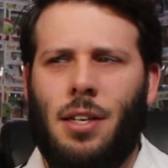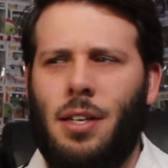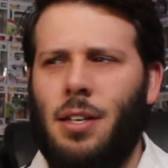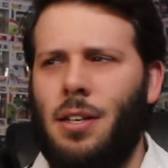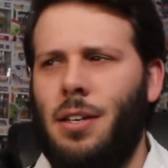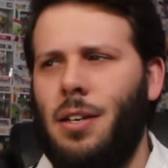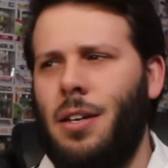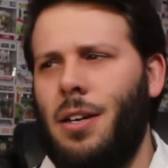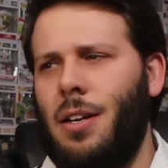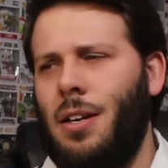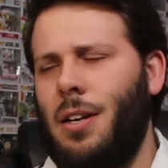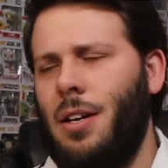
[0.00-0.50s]

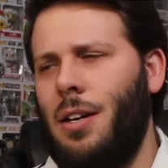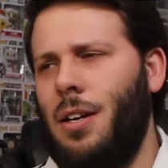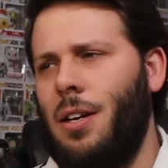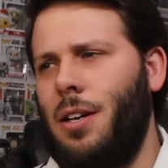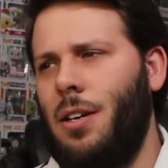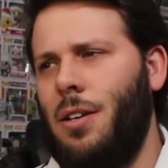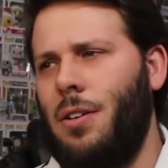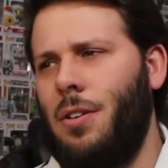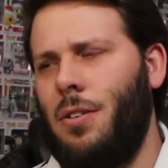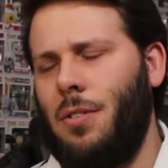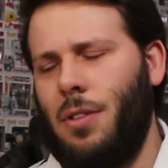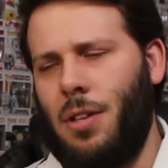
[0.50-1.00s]
And,
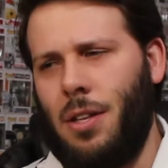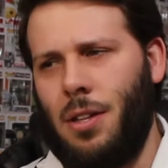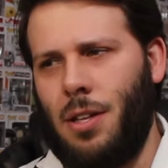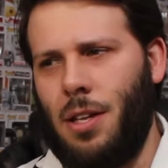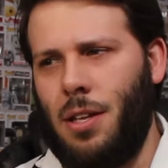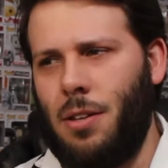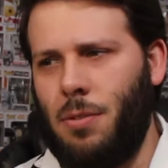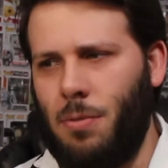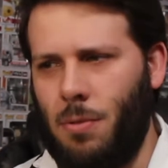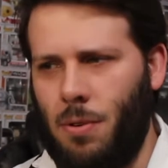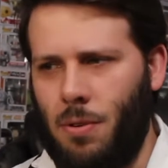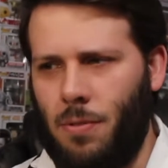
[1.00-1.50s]
you know, then
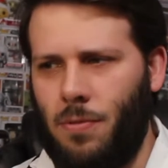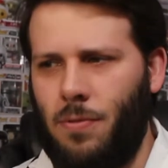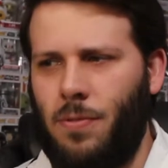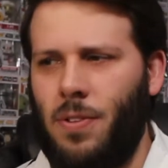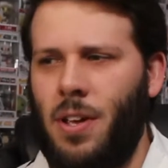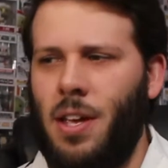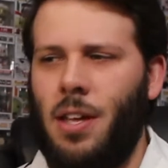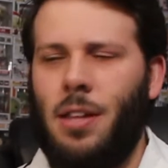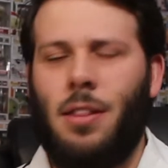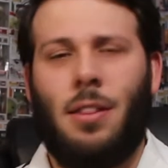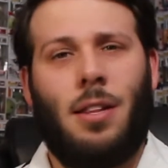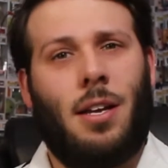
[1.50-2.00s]
they throw a
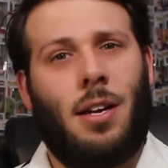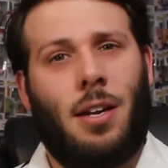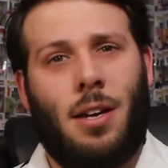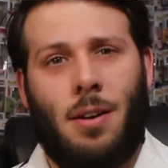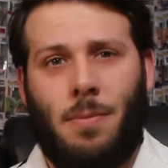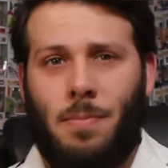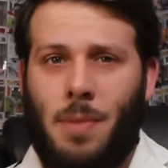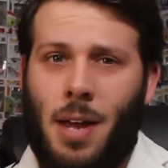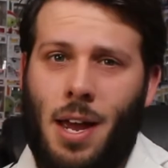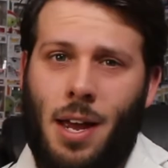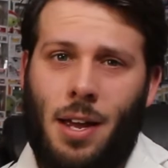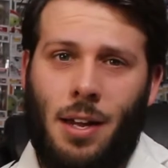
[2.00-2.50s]
fit and they
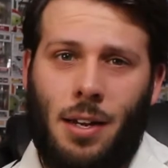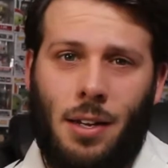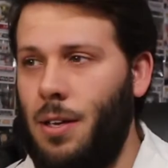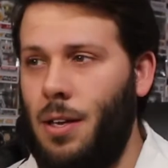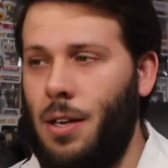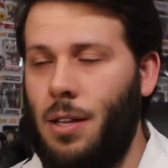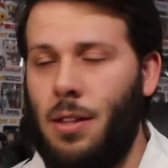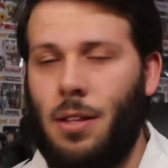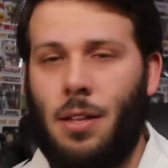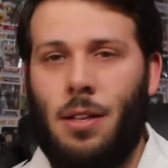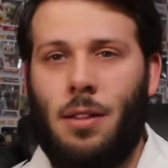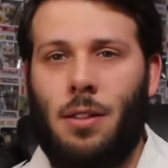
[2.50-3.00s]
come back,
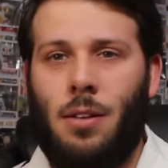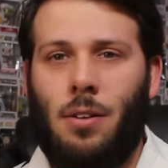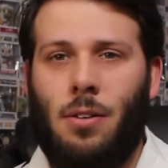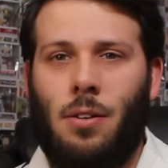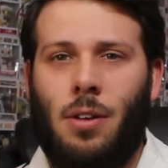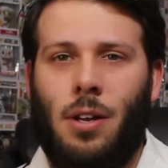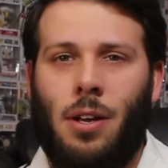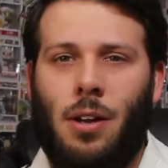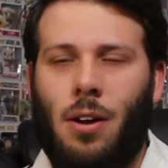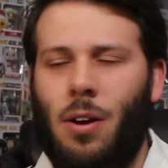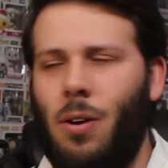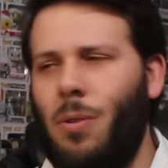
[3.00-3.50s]
and then they're
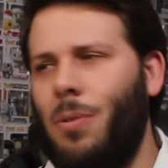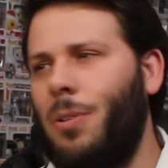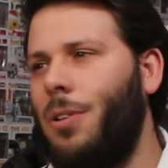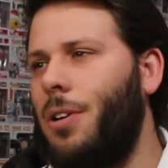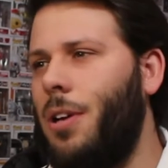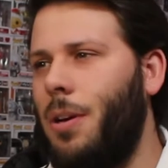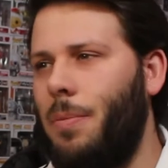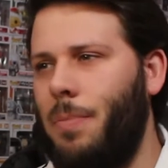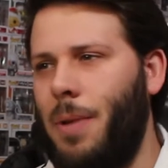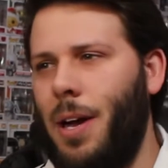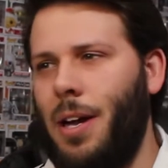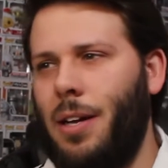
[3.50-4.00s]
like, oh, we'll
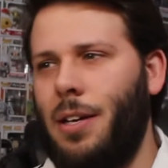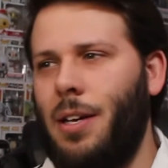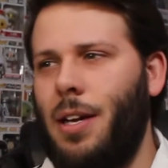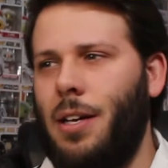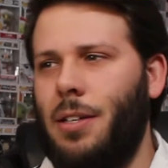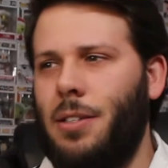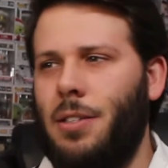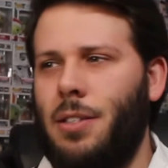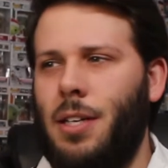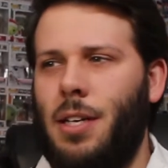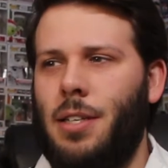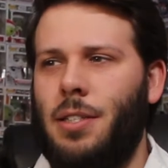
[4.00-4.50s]
come back
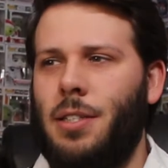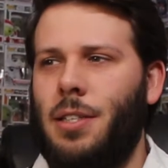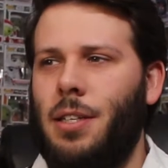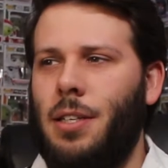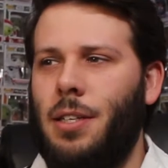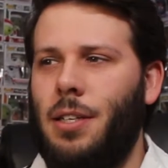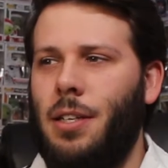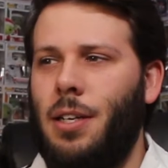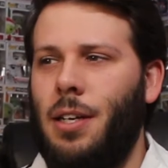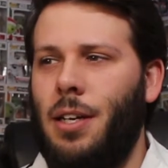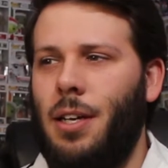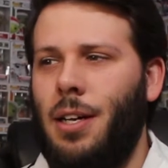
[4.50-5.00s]
next
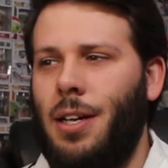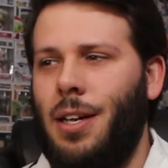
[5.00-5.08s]
lesson.